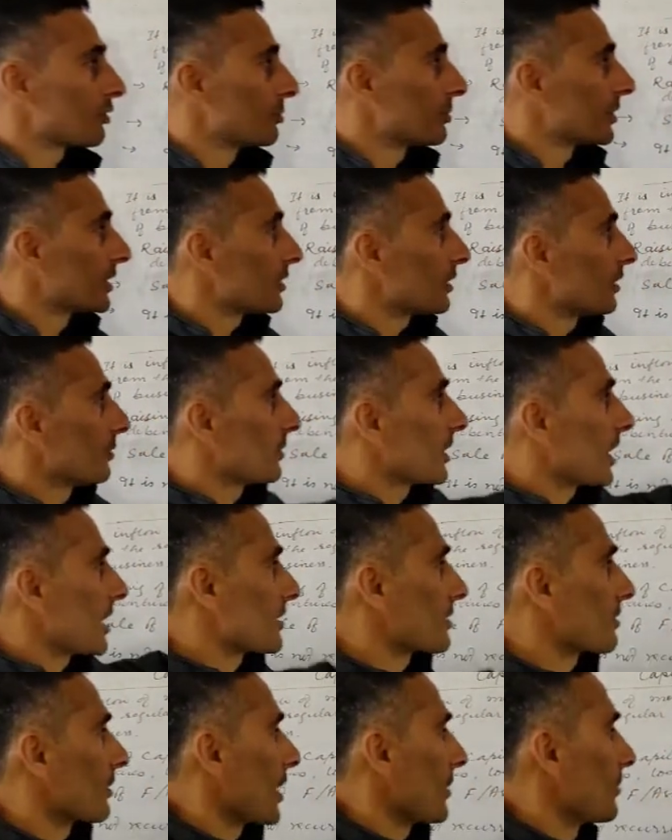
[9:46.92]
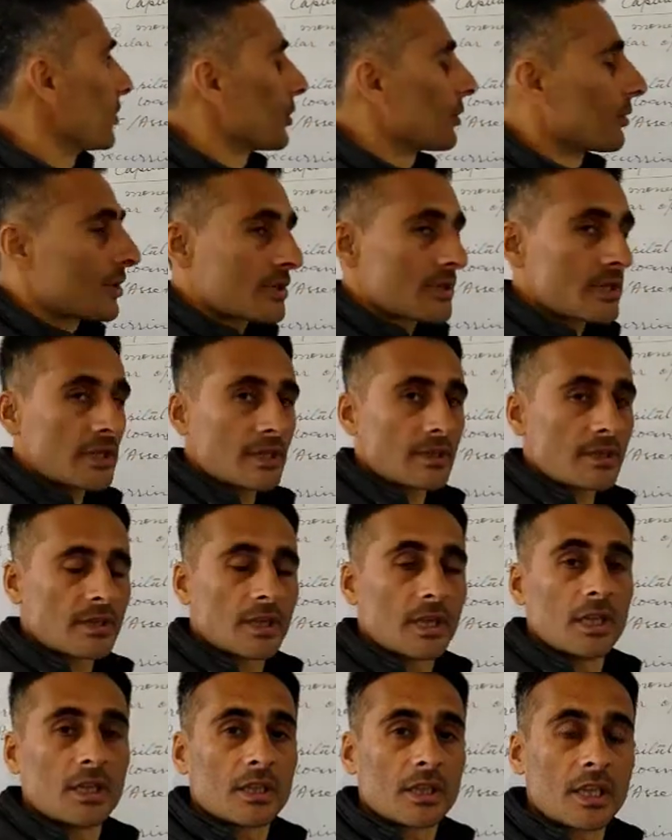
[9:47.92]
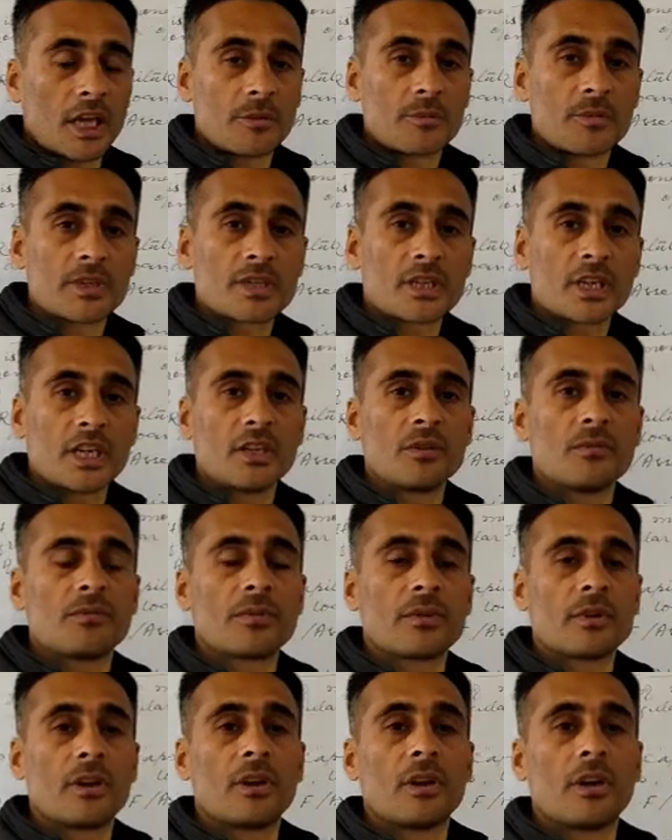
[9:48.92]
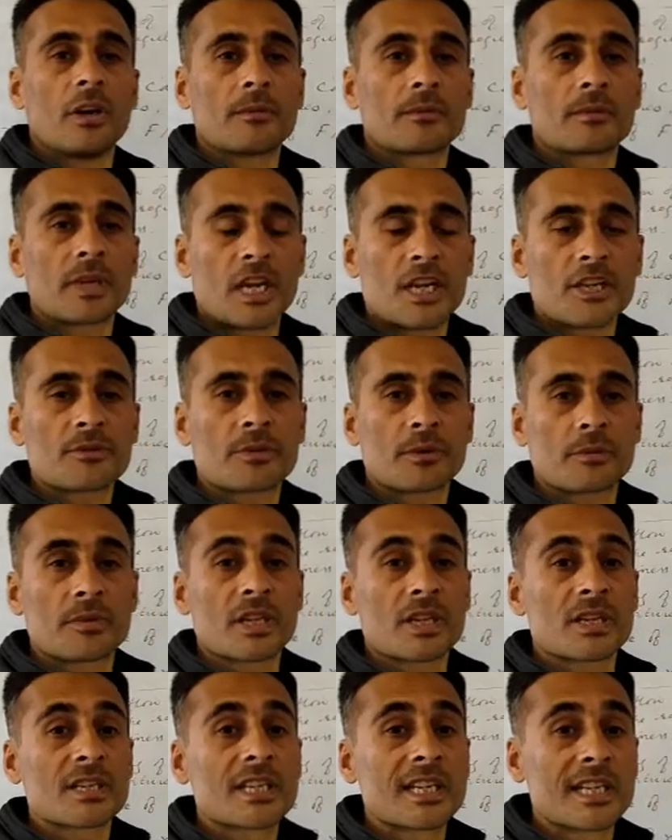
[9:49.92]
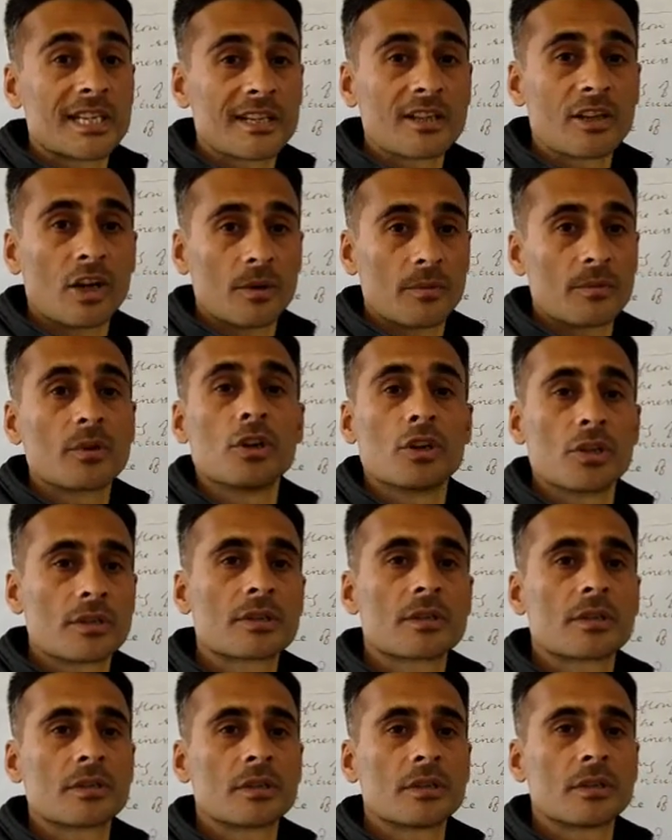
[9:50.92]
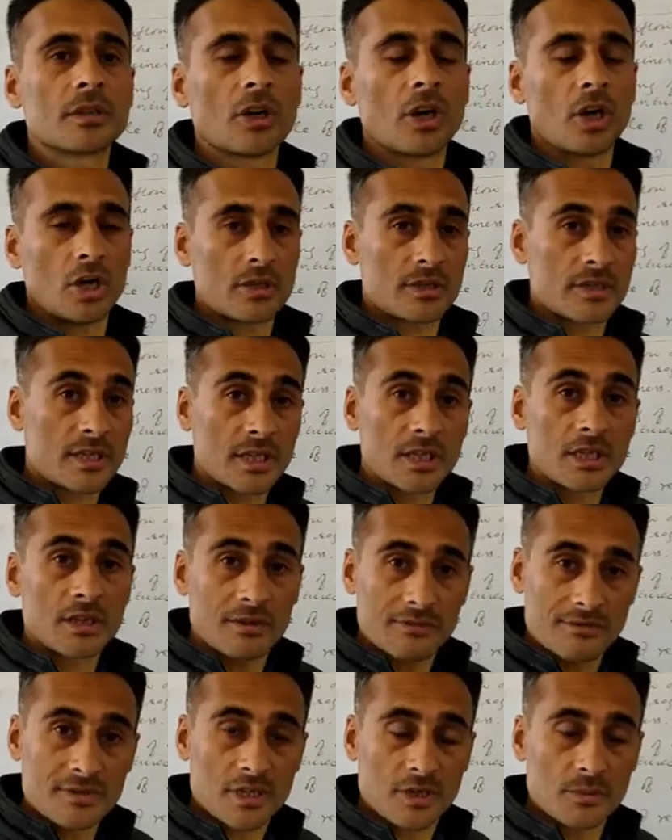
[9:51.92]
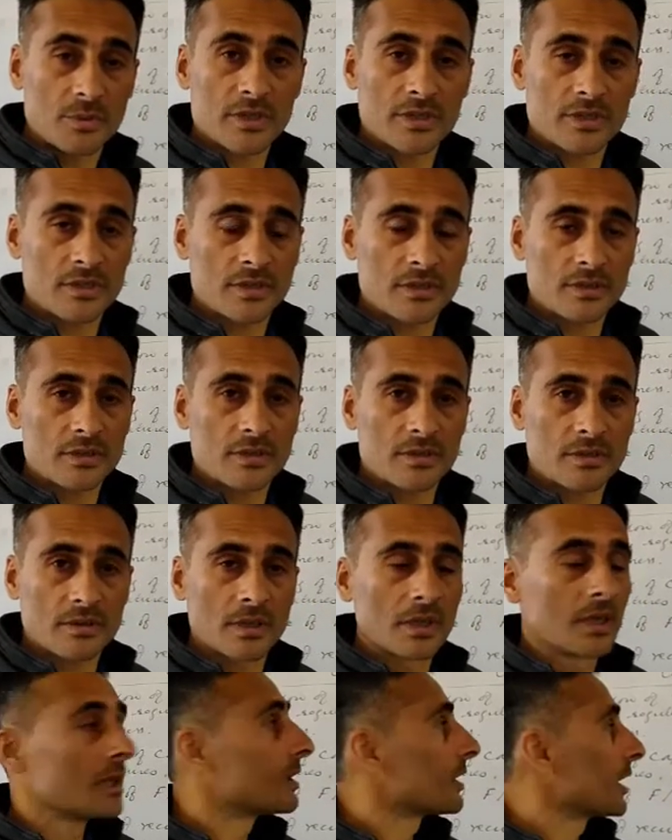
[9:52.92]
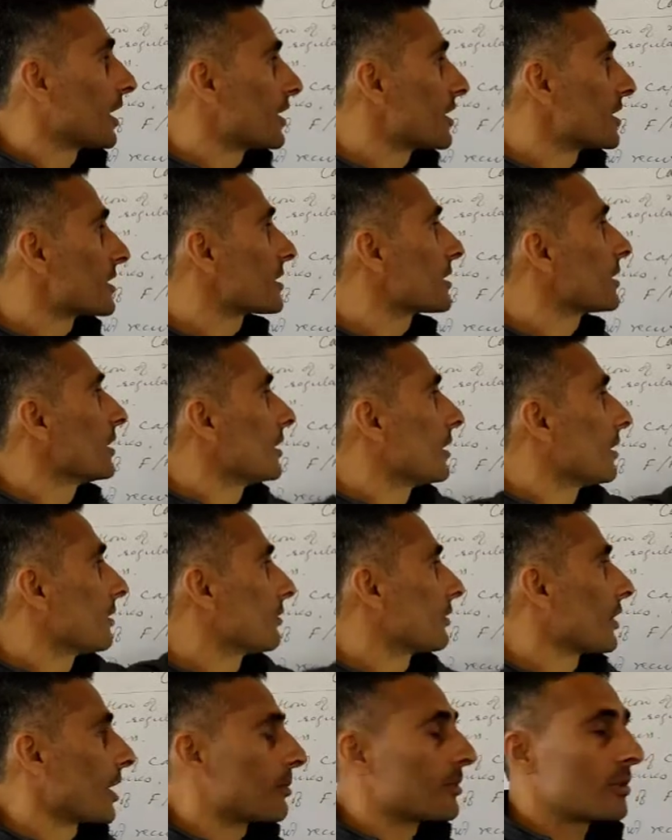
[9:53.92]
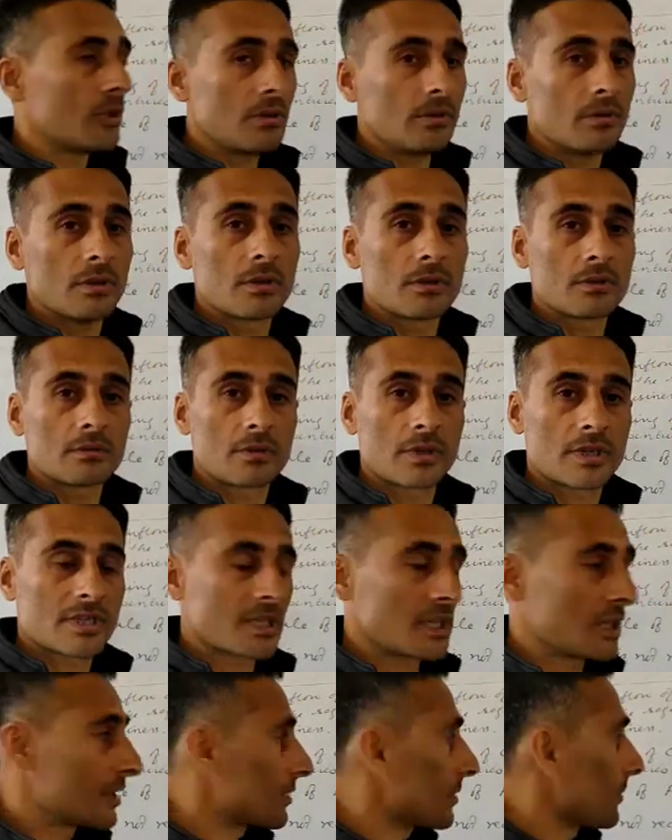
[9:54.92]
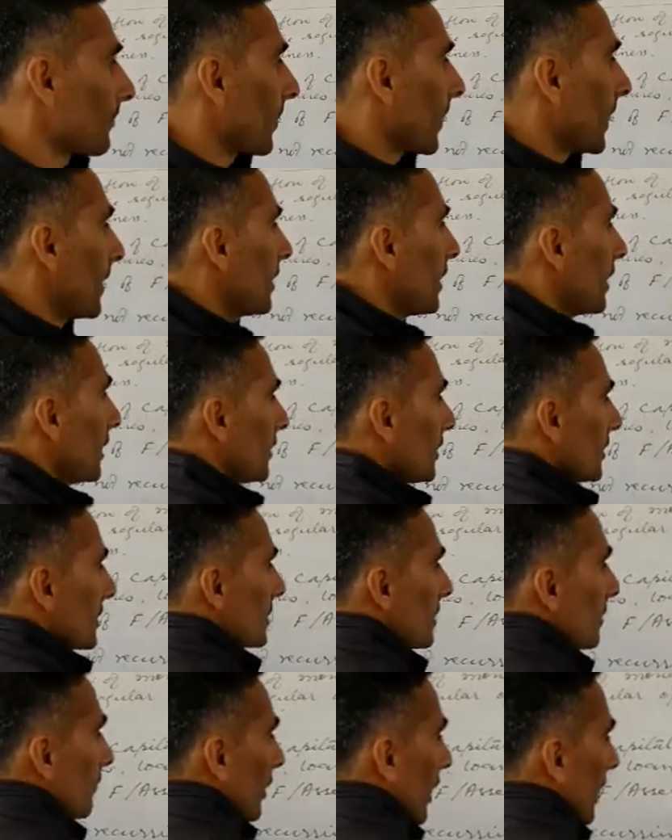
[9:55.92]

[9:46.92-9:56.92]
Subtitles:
will be termed as revenue receipt. that is inflow of cash from the sale of goods or sale of services, that is revenue receipt. It is